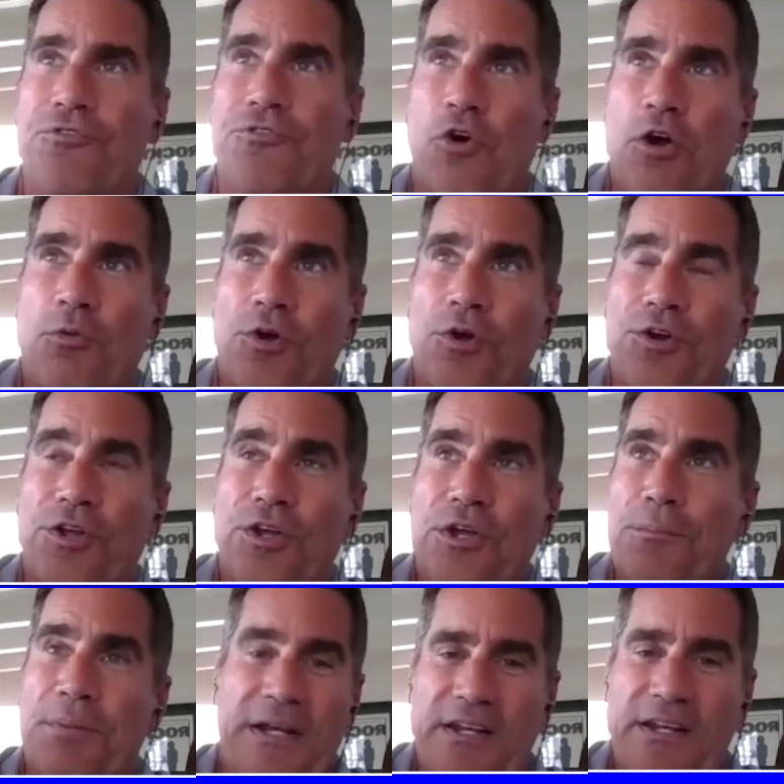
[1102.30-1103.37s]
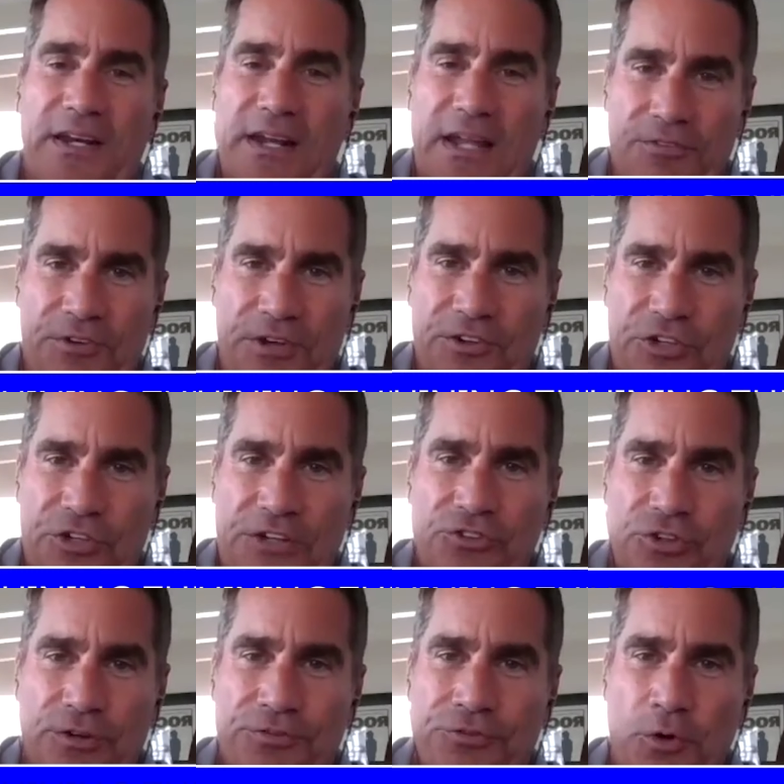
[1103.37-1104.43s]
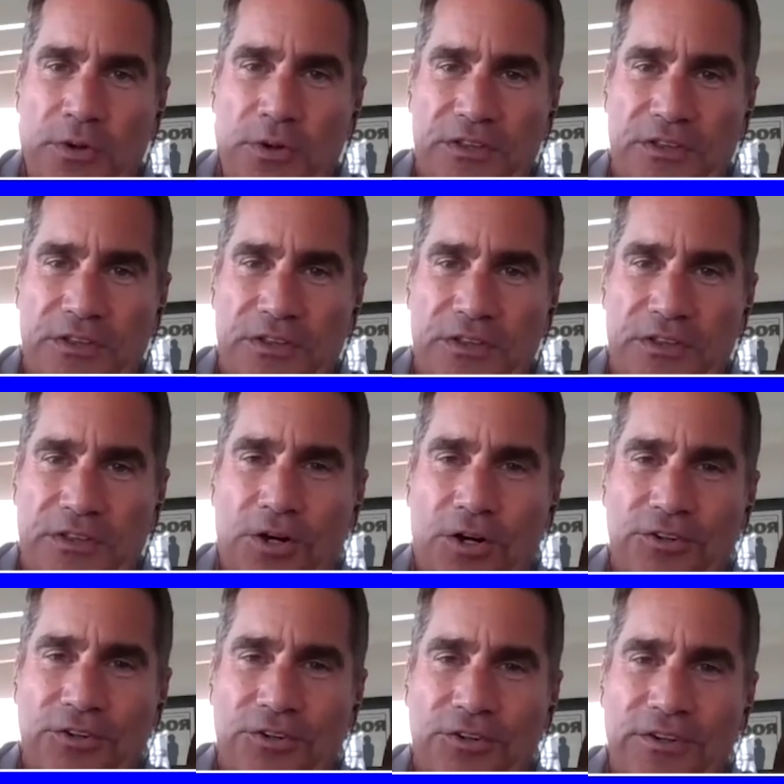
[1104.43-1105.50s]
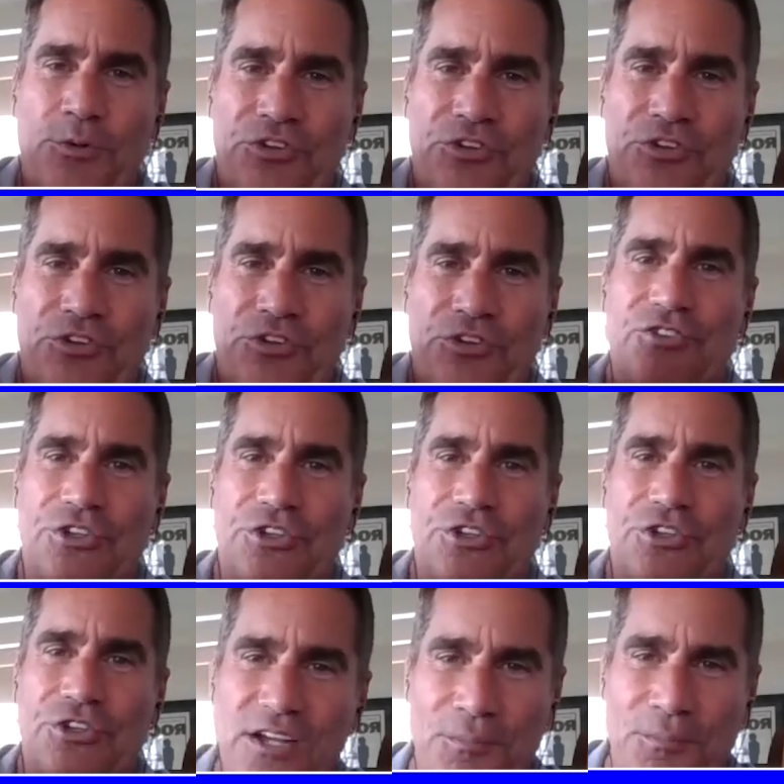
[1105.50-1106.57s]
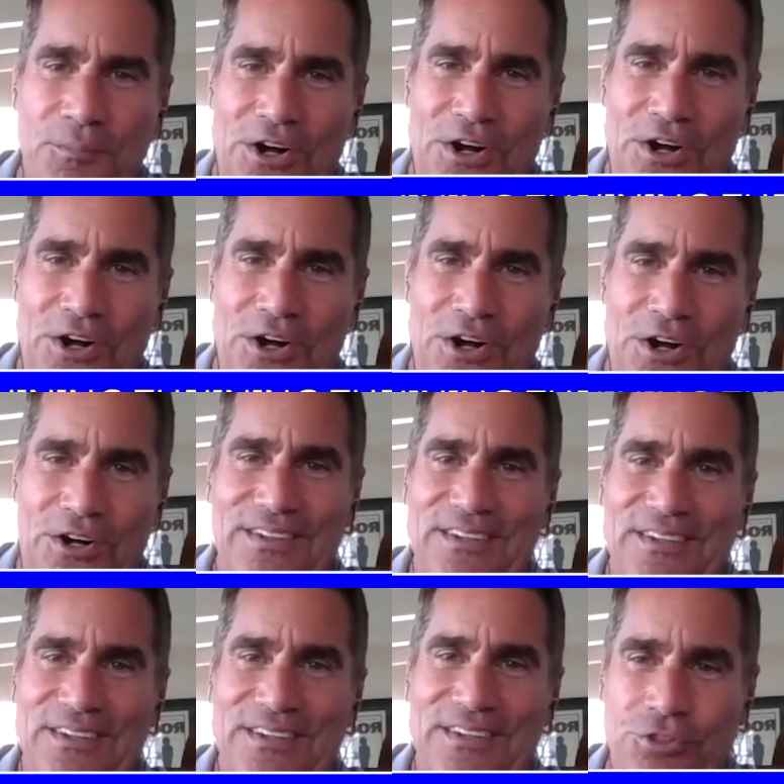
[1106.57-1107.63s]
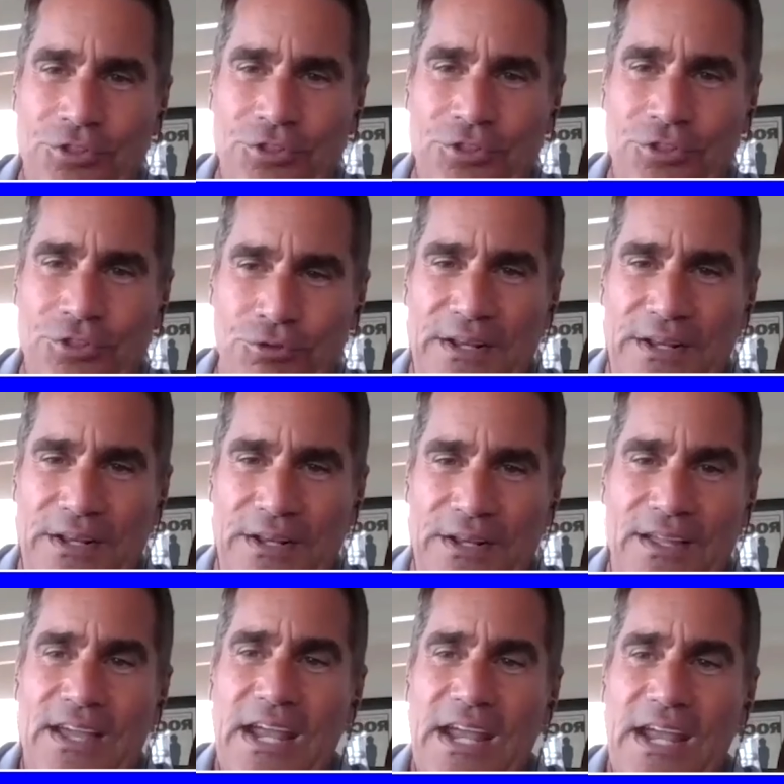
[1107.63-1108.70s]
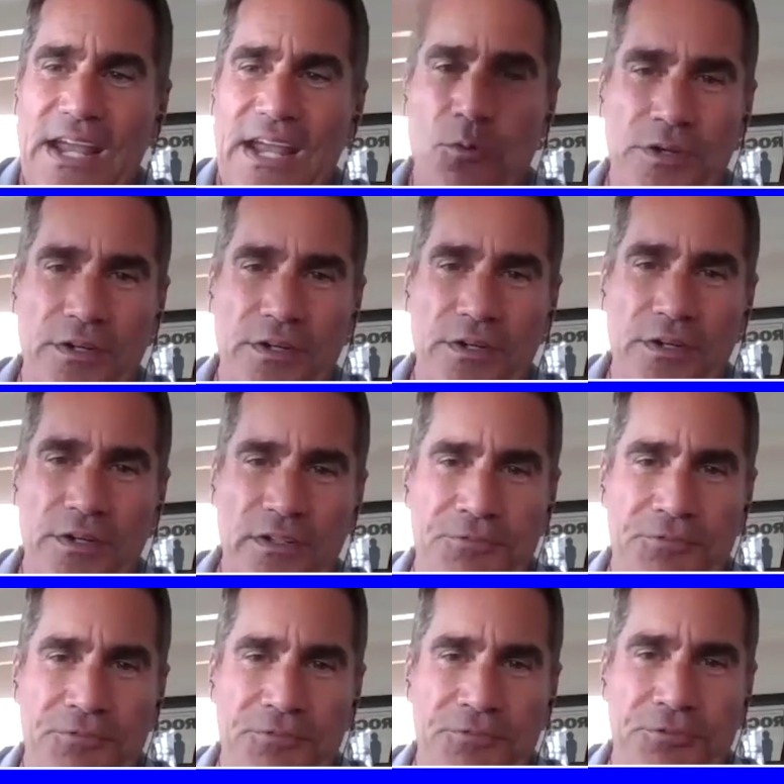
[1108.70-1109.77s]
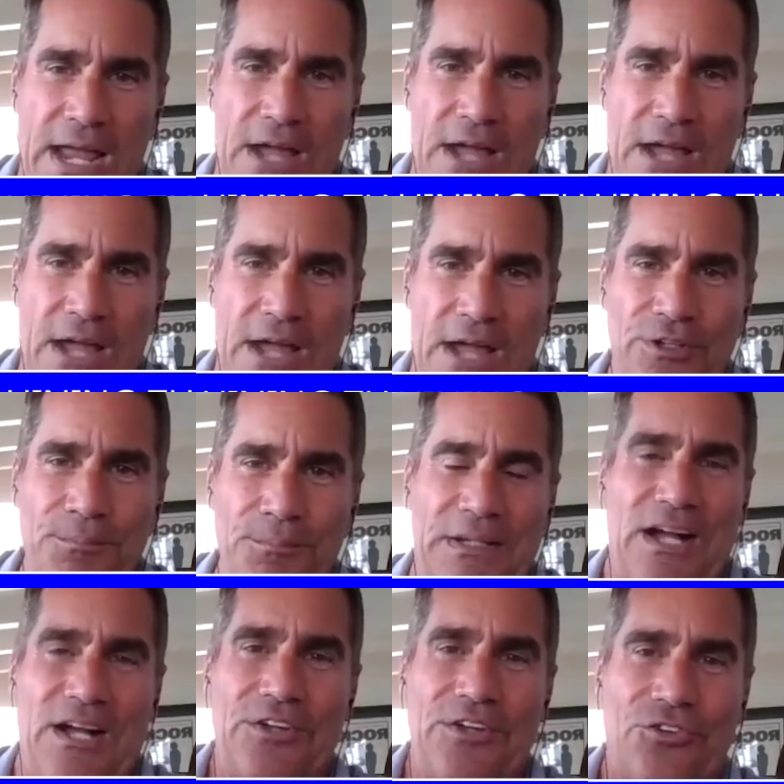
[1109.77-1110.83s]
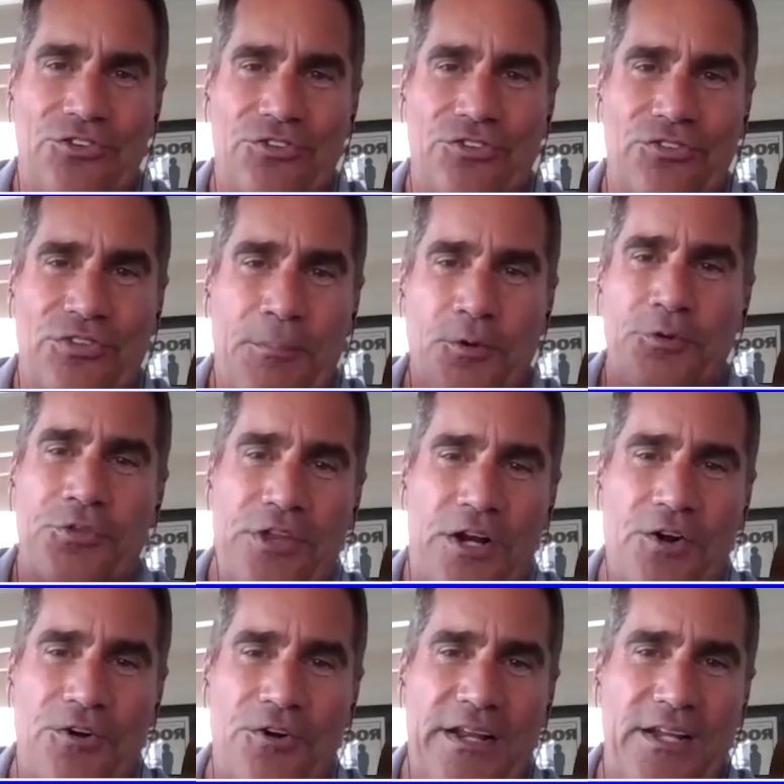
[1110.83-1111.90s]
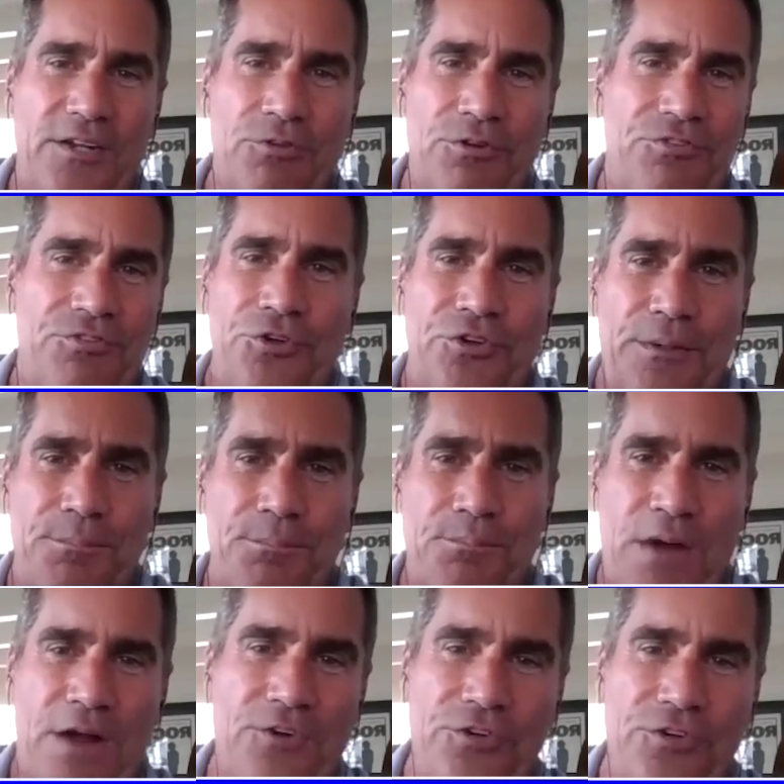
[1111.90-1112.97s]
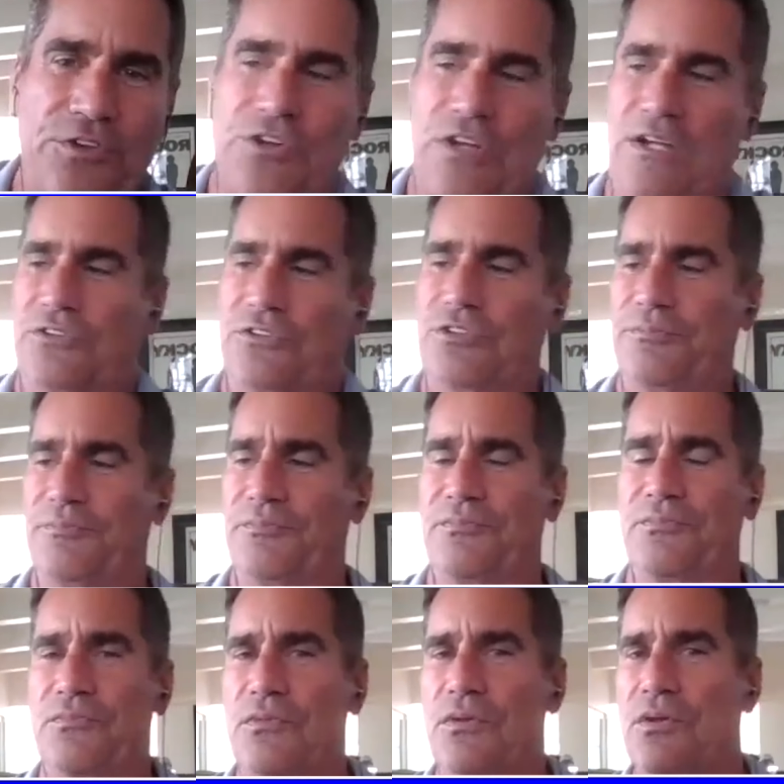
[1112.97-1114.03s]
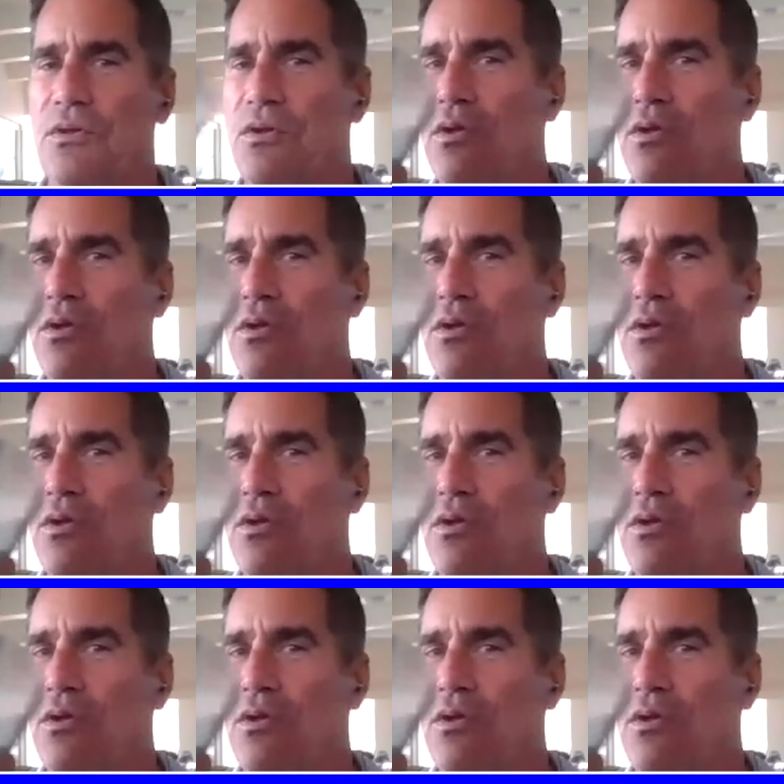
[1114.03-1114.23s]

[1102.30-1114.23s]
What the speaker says: was going forward, but he didn't have an intention of throwing the ball. He was intending to tuck the ball, not to throw it. And they wouldn't let Buffalo challenge it because the booth had already reviewed it prior to the challenge.